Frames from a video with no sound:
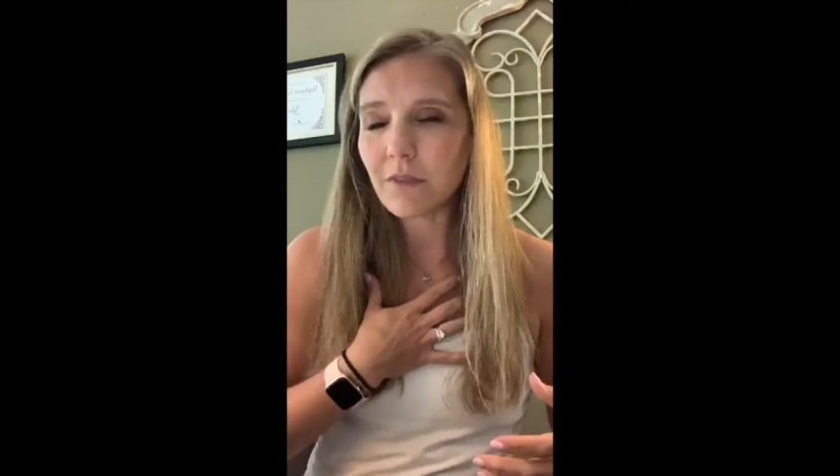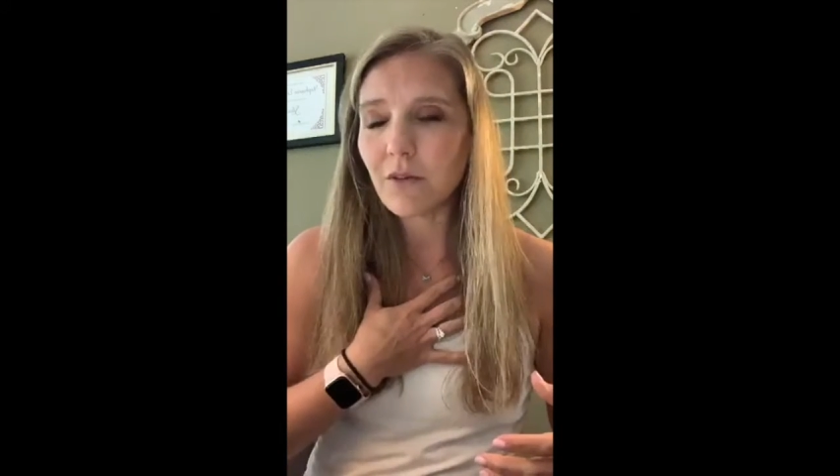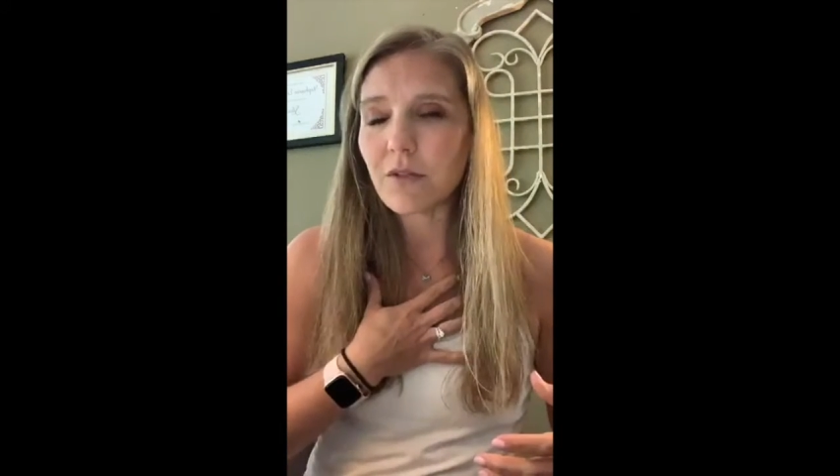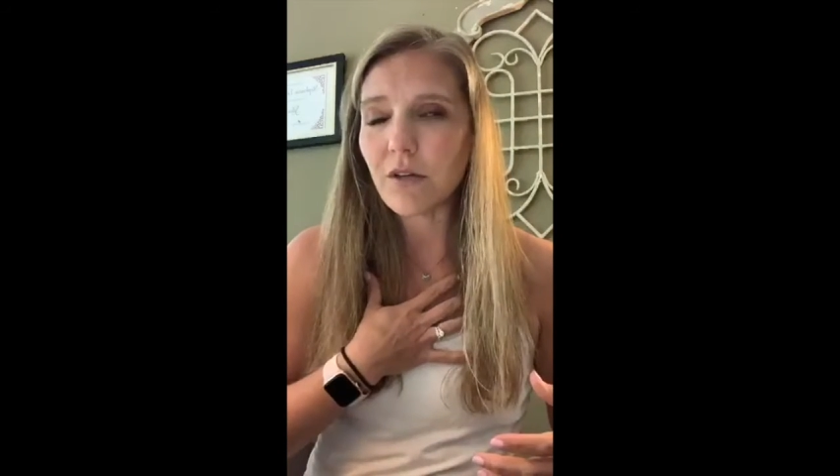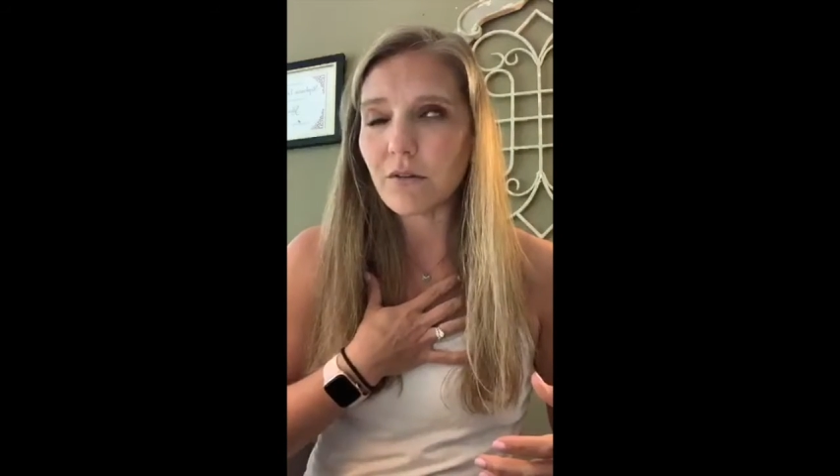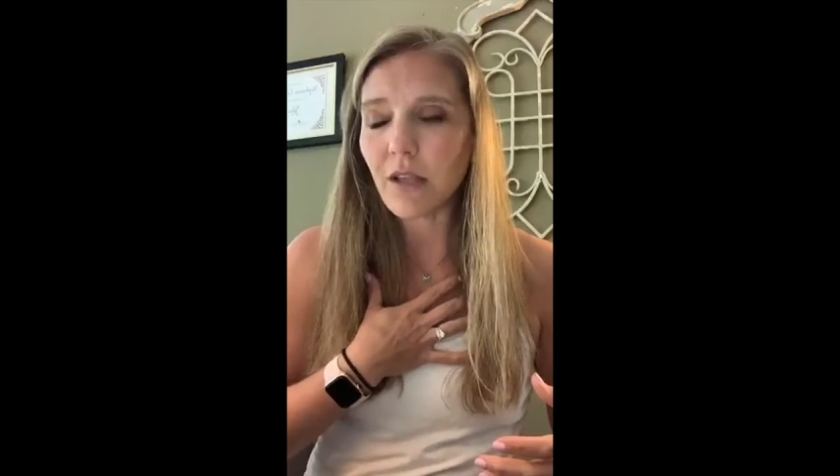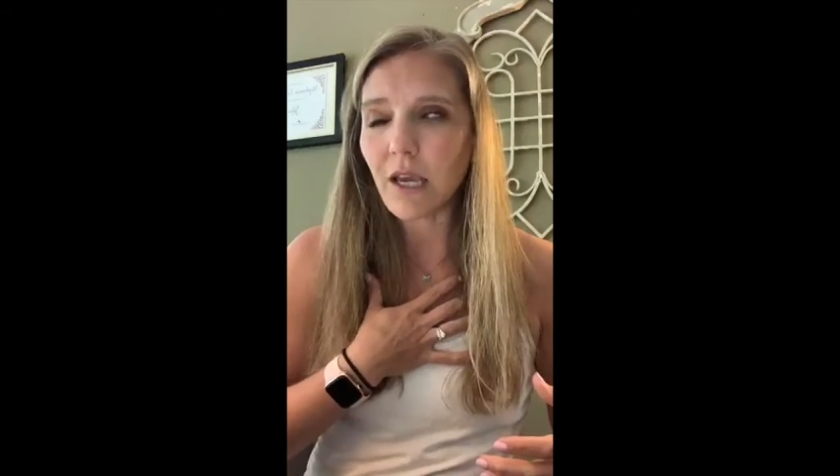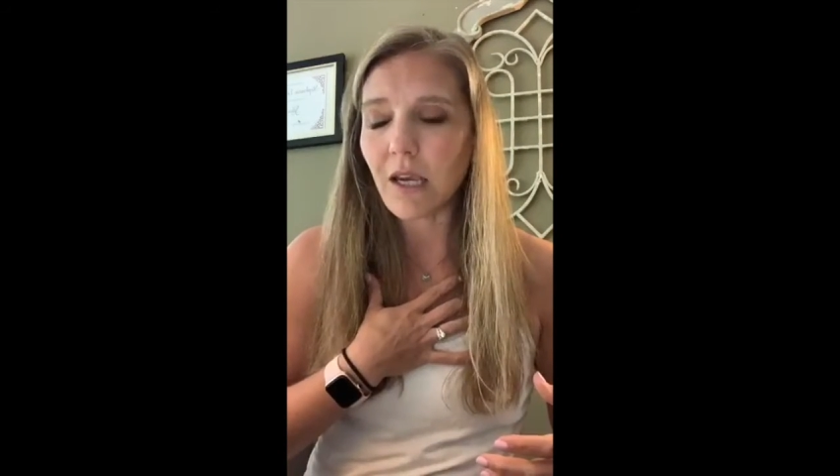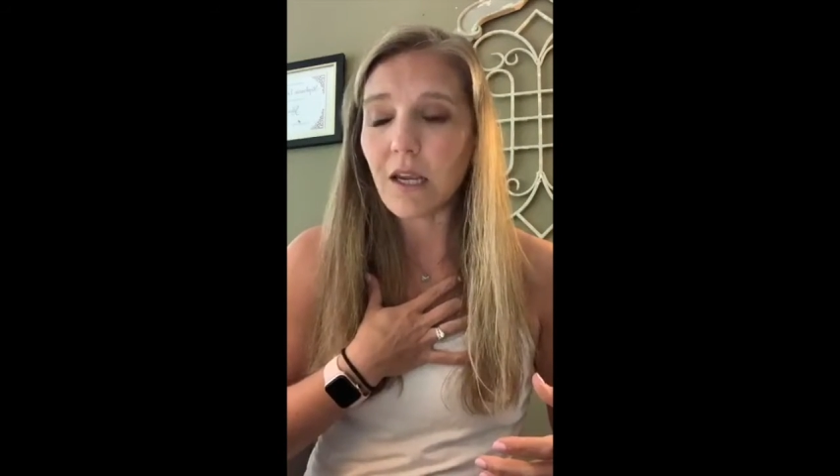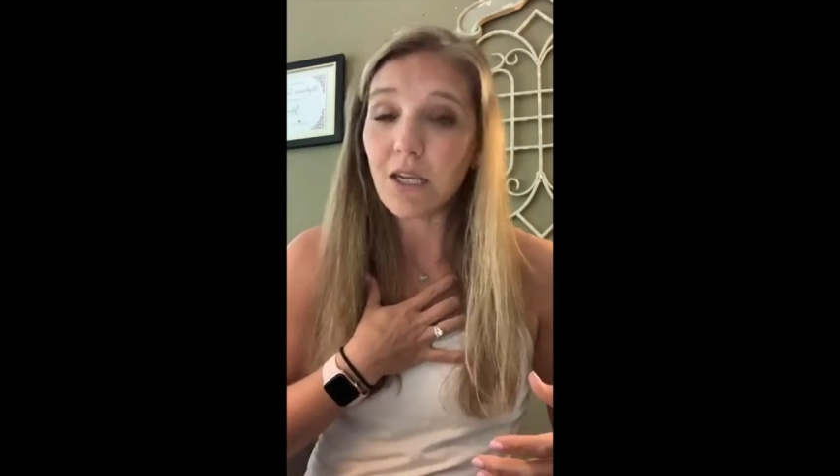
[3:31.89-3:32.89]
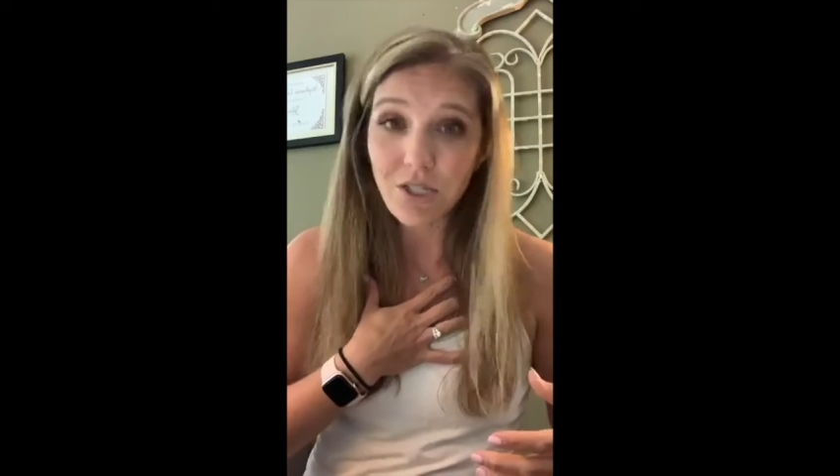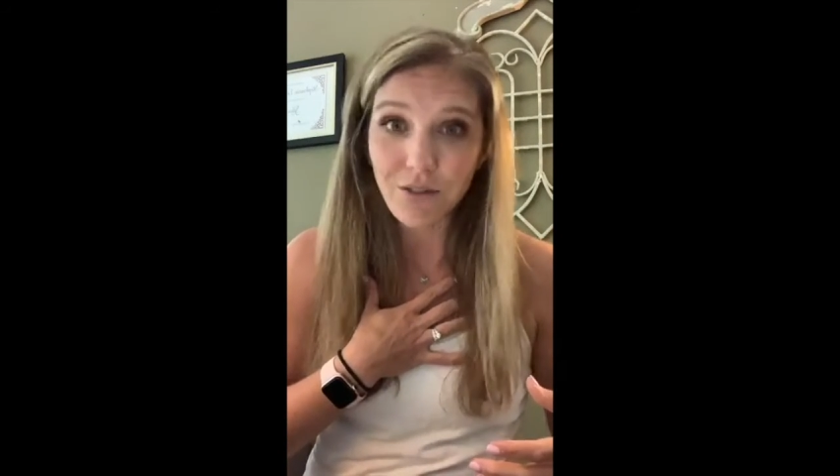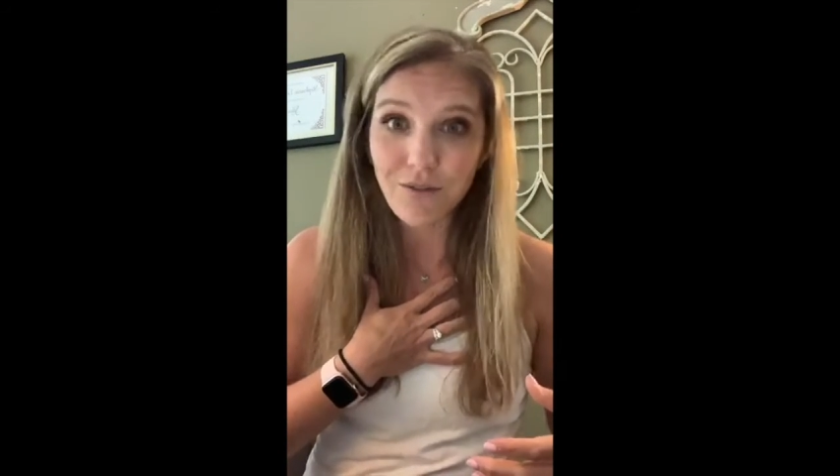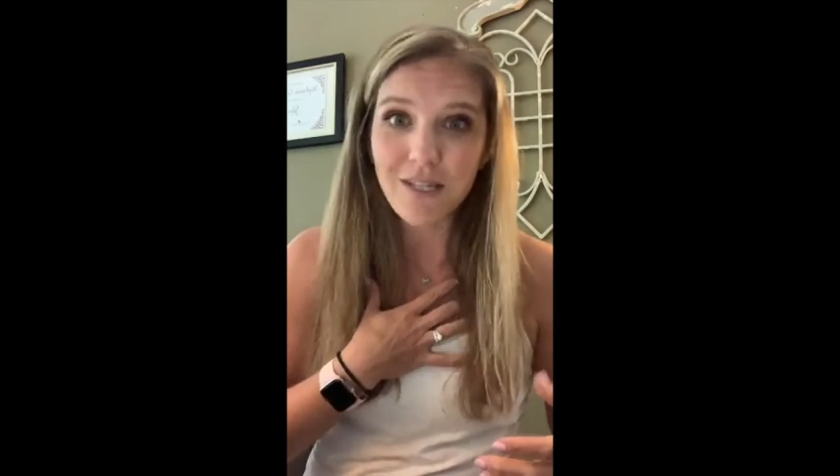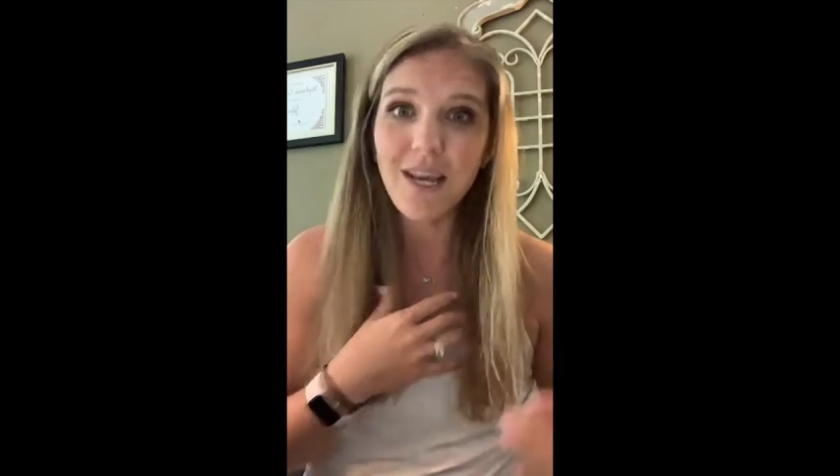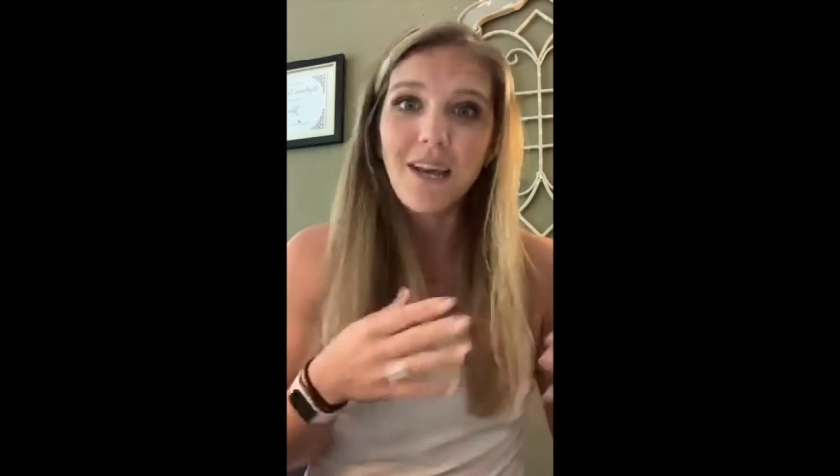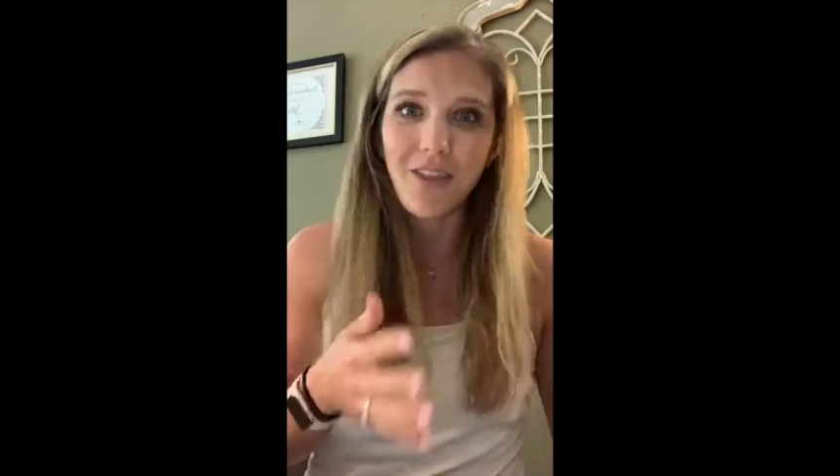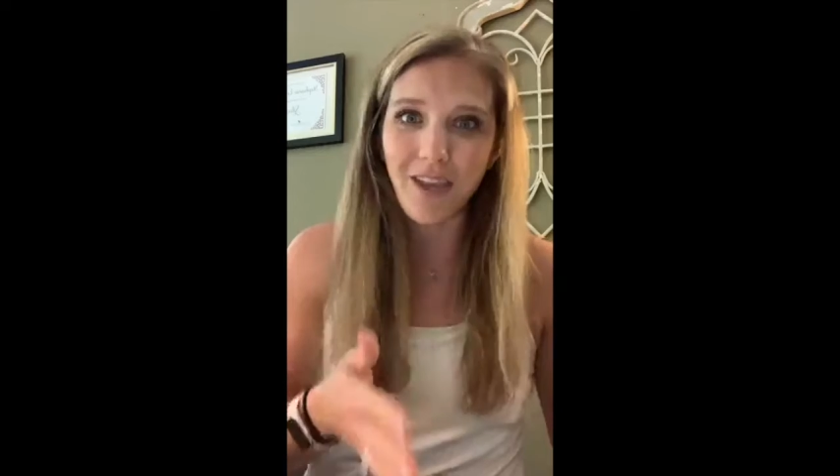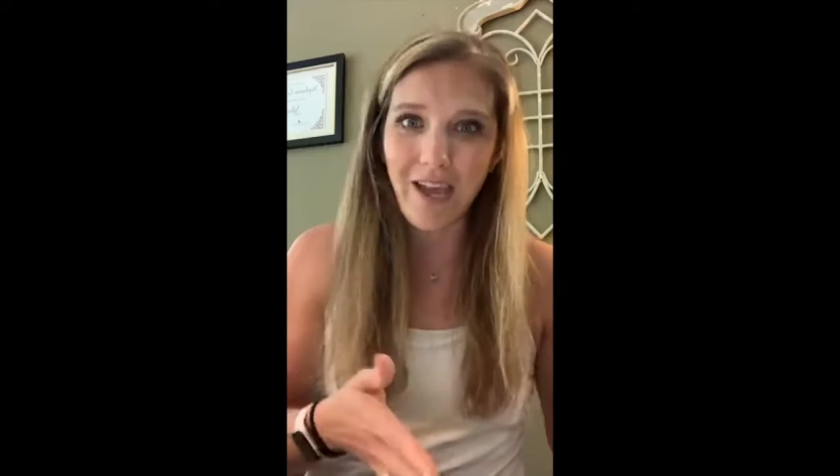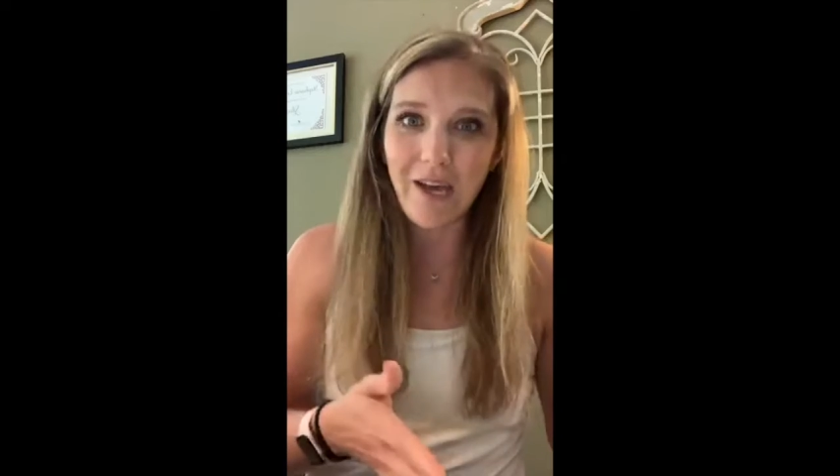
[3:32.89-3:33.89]
those underlying issues
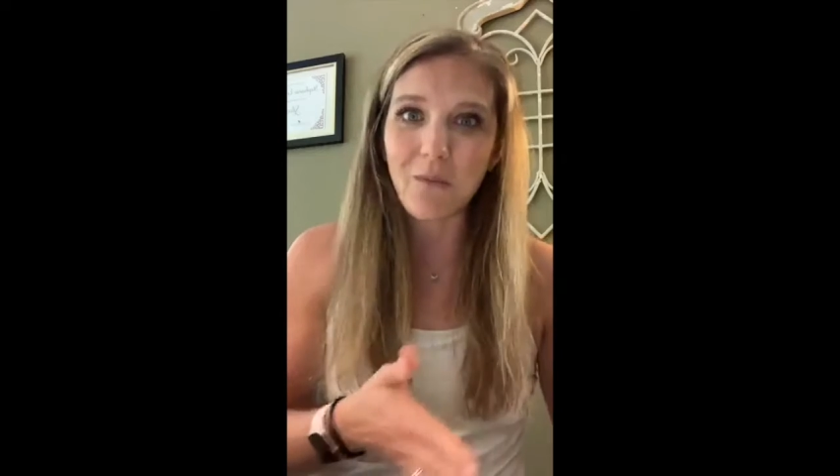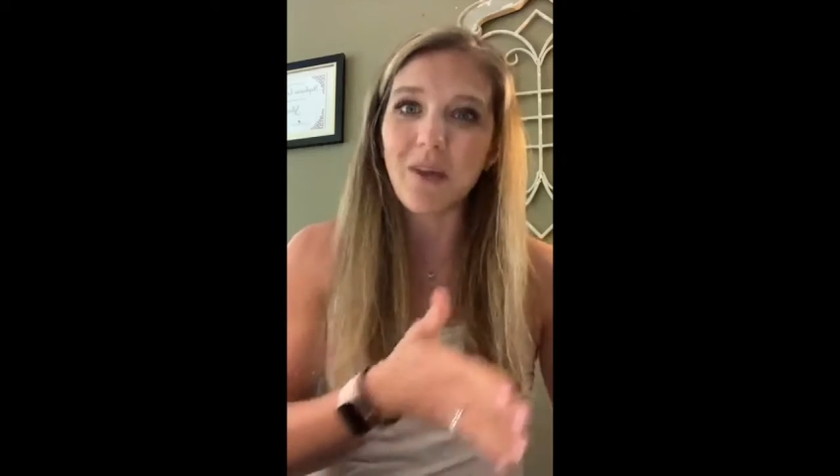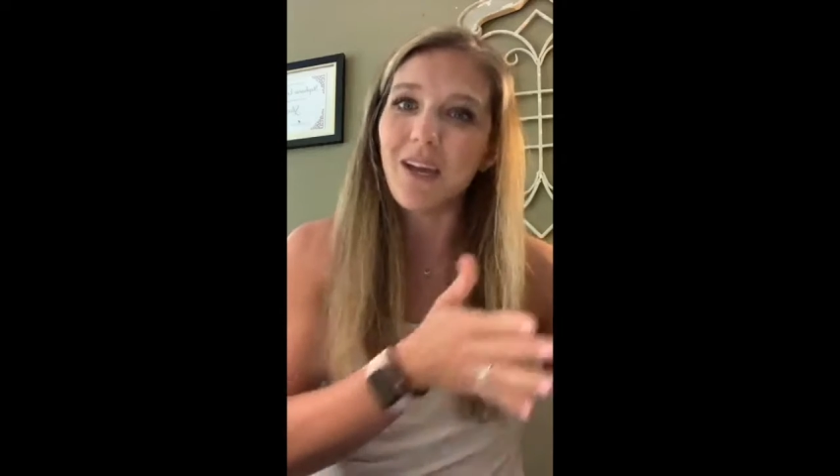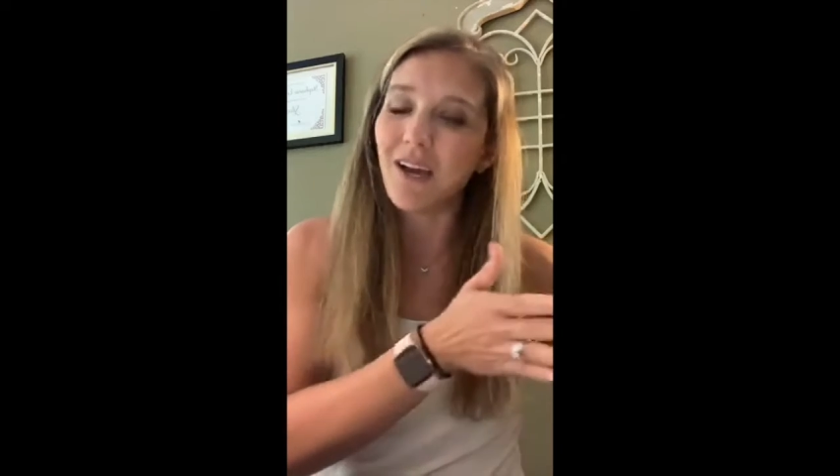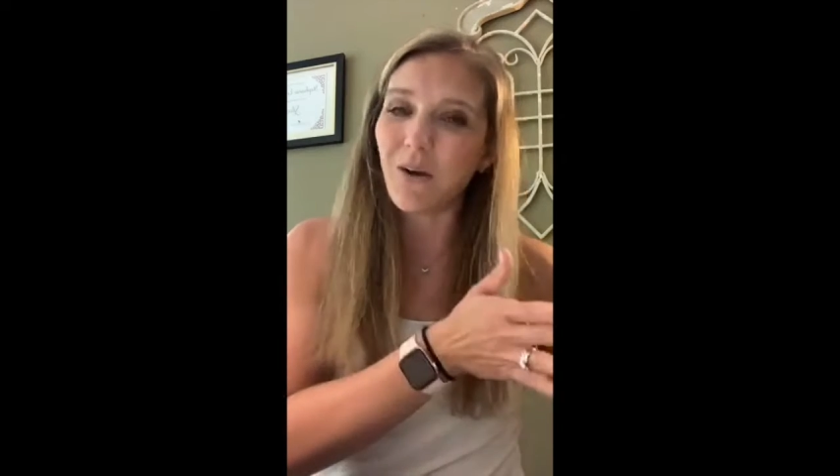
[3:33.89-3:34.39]
that come